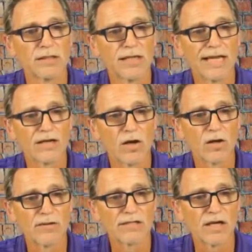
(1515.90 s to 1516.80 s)
and all
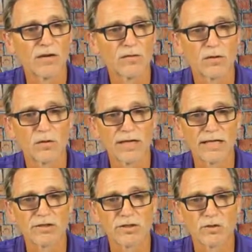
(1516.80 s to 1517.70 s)
these other
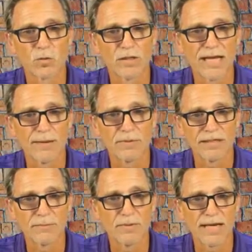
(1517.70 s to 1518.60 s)
locations will not be
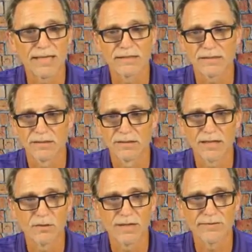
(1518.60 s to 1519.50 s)
impacted. I
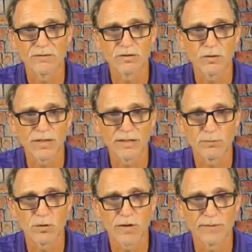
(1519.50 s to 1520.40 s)
don't have to do any
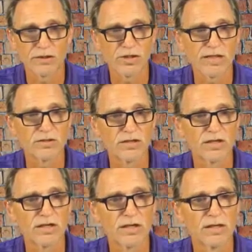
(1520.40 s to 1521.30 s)
programming changes
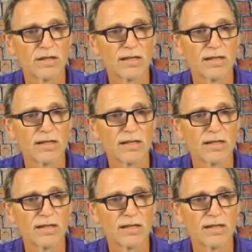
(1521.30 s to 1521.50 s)
here.